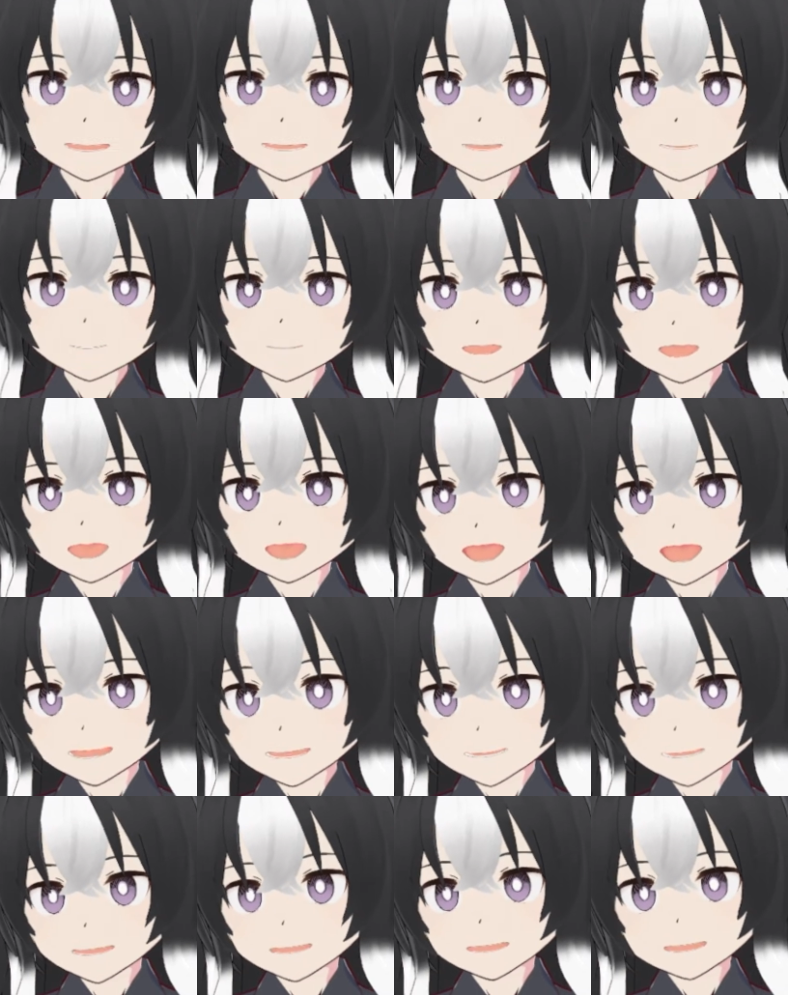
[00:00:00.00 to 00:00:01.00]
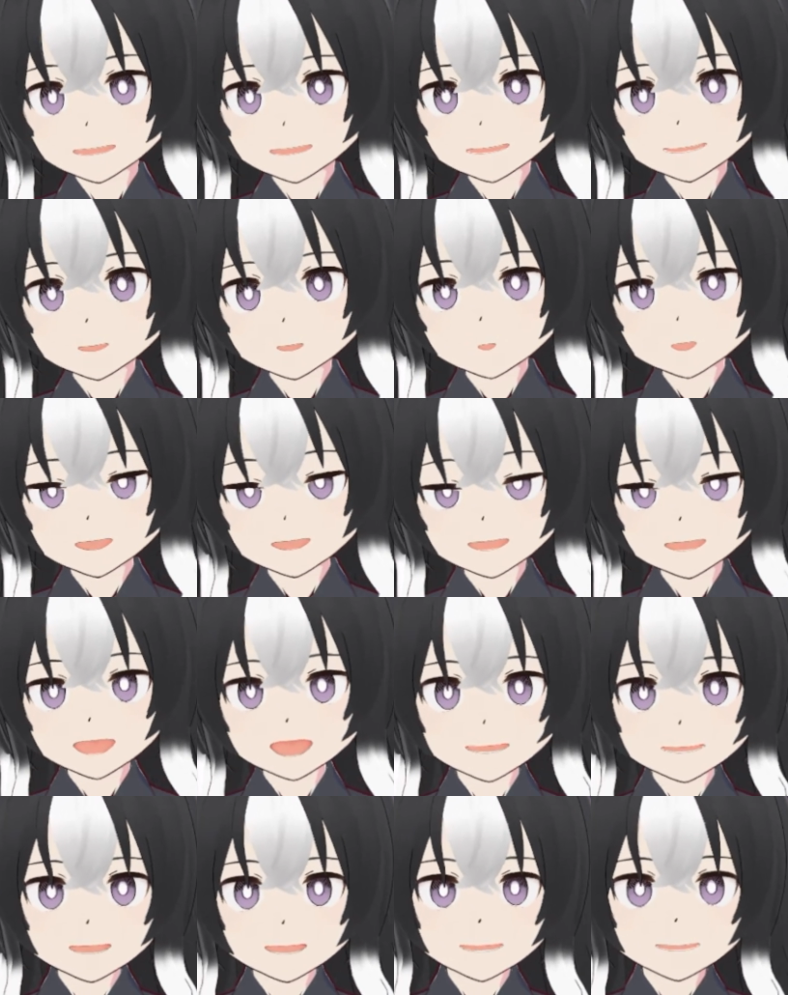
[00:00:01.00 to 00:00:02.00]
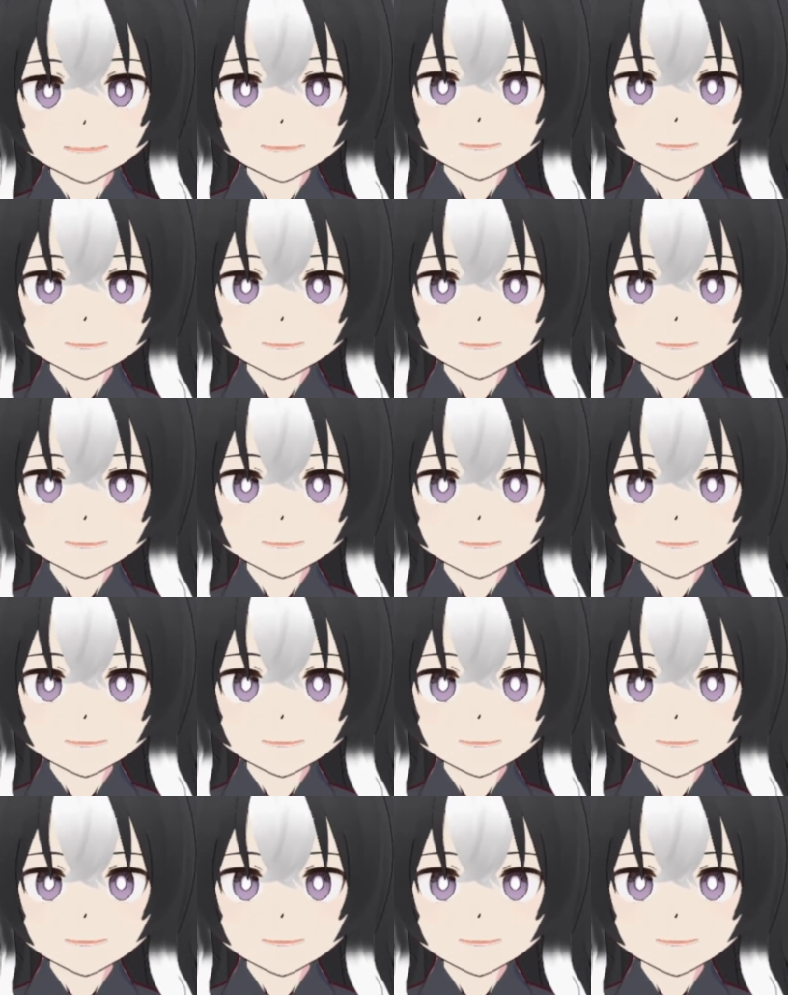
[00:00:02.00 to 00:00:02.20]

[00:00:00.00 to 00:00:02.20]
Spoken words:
much for a newbie, I feel.